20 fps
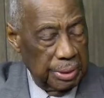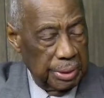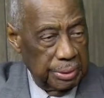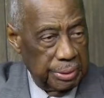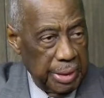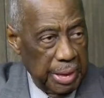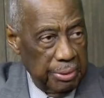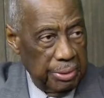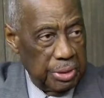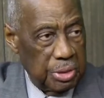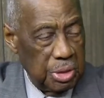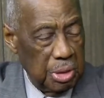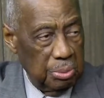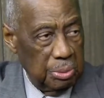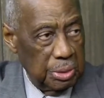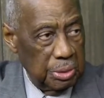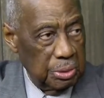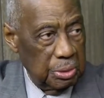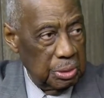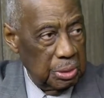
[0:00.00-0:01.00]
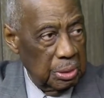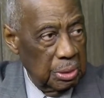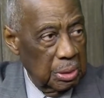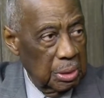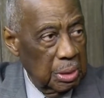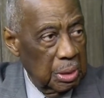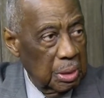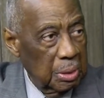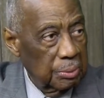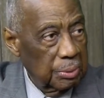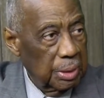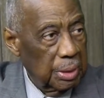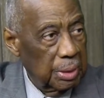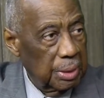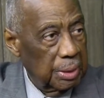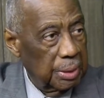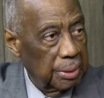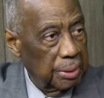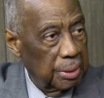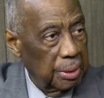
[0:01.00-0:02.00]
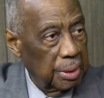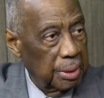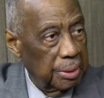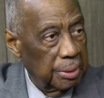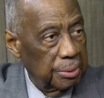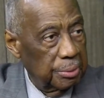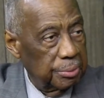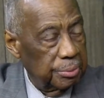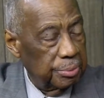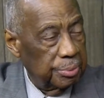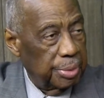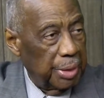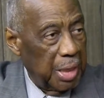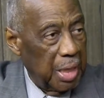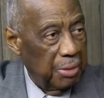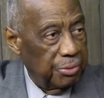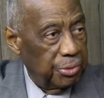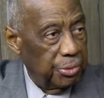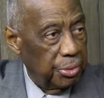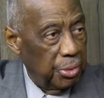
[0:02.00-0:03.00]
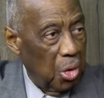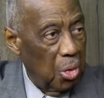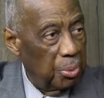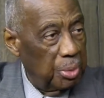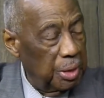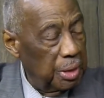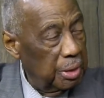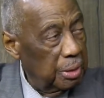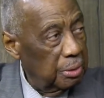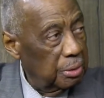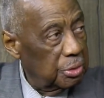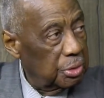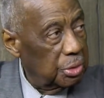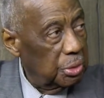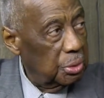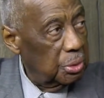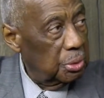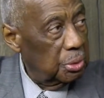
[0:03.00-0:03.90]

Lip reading: Harriet Tubman on a path to opening soon,